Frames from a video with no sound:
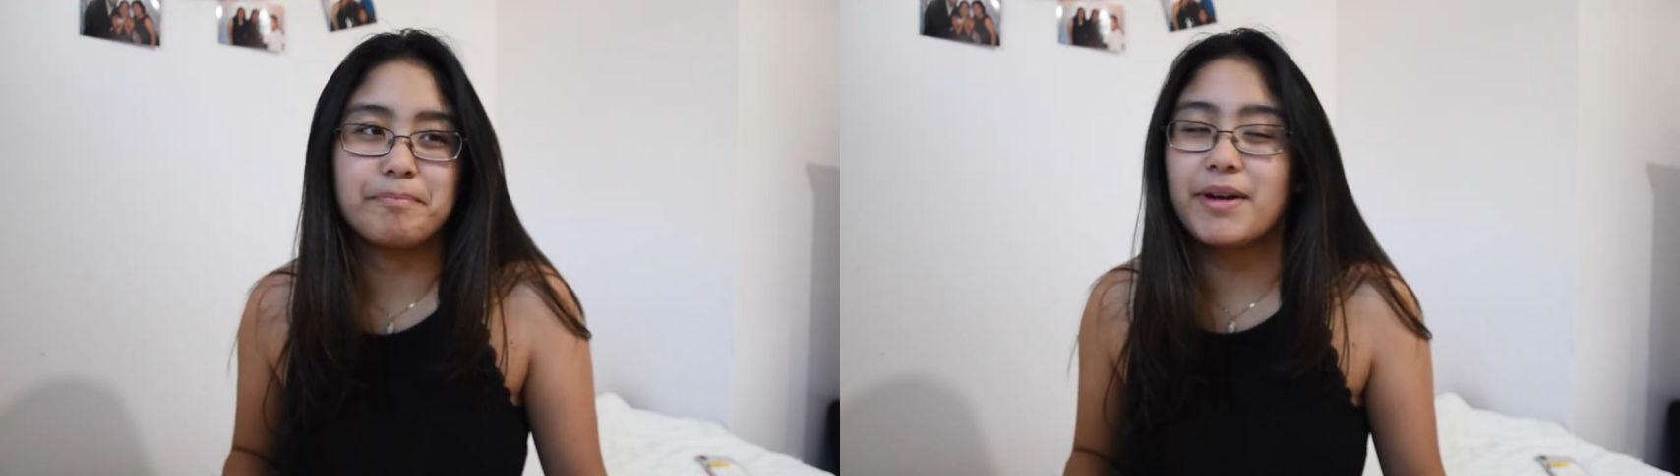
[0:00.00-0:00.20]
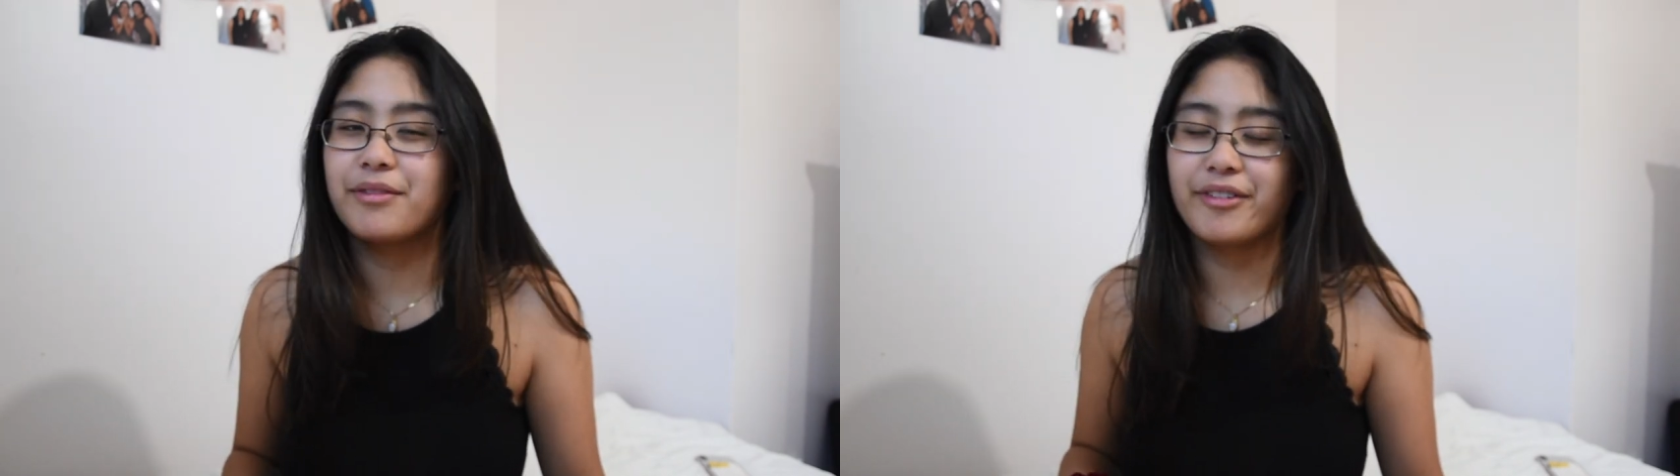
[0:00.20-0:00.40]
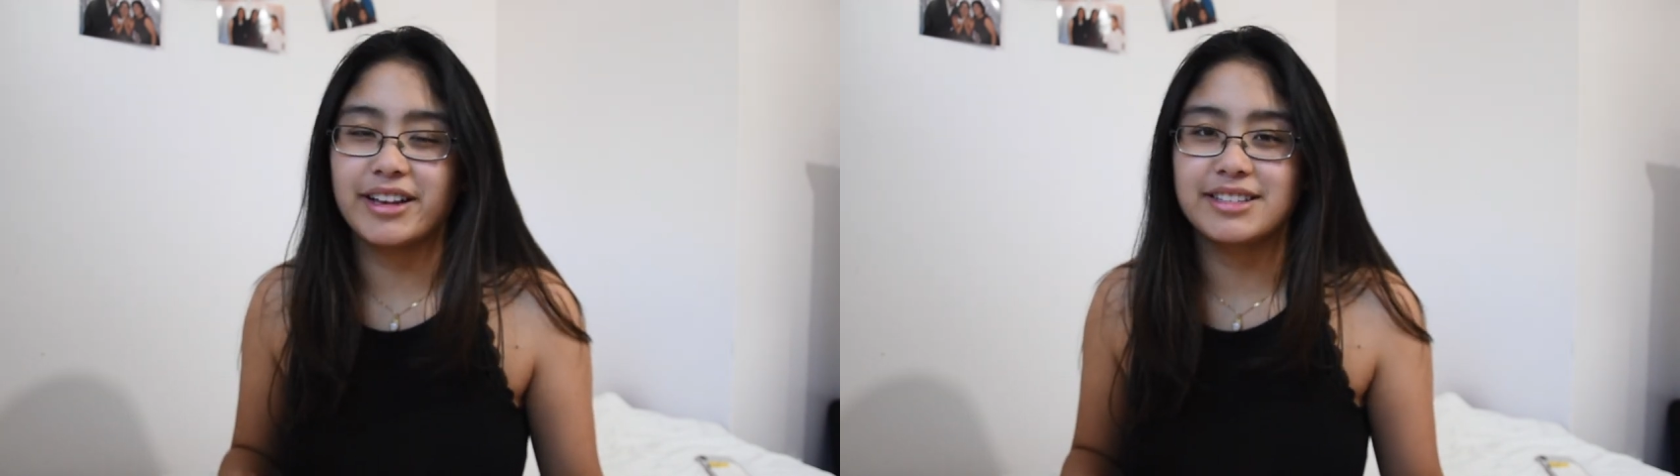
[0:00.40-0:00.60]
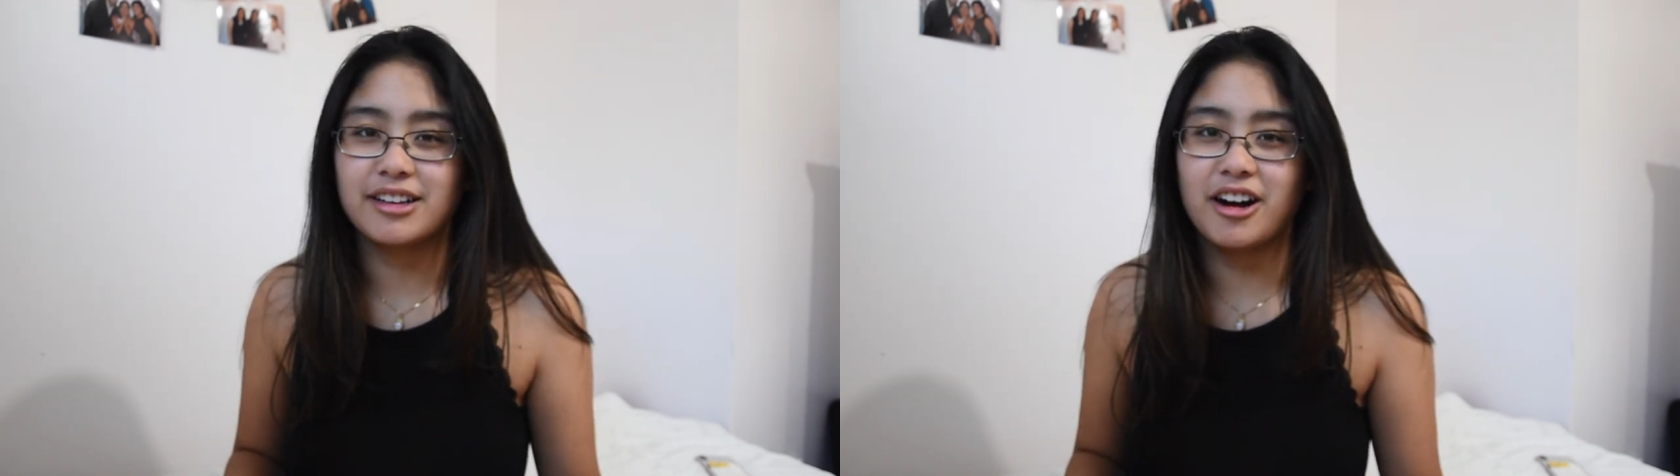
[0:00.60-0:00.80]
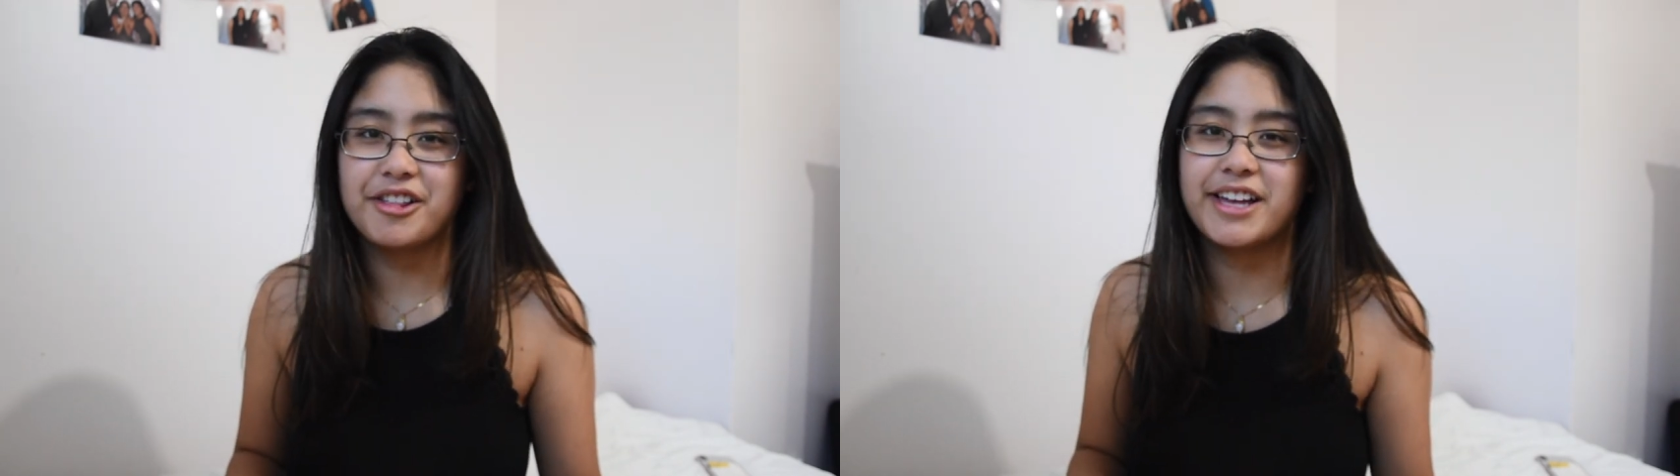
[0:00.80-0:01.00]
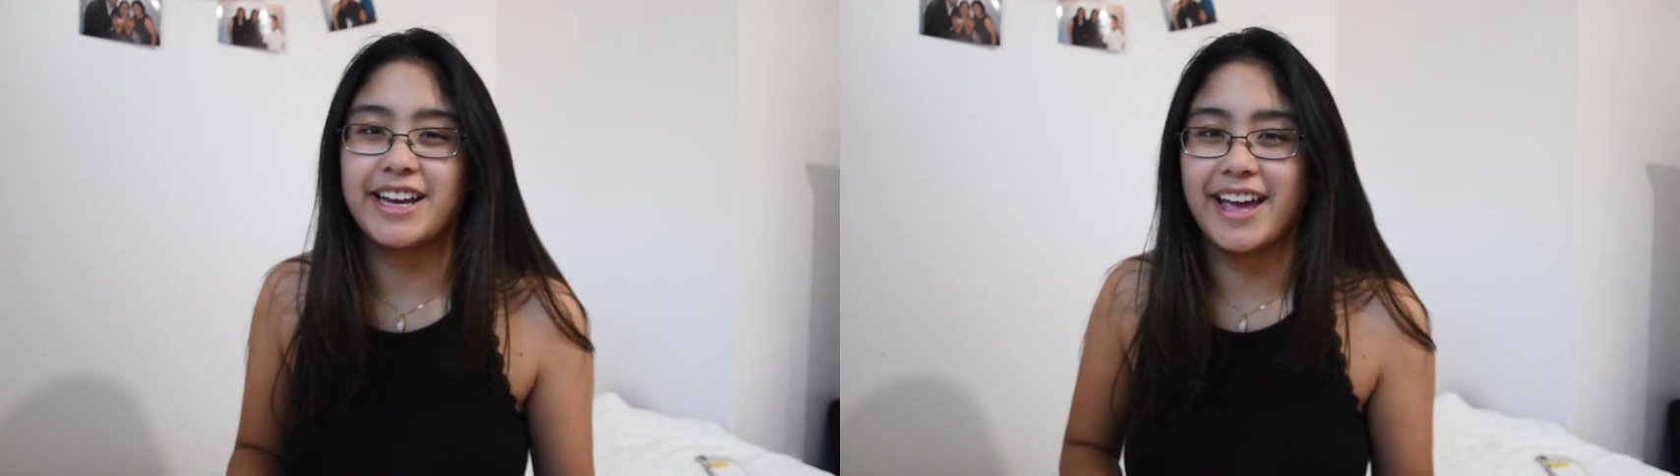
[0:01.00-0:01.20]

My friends call it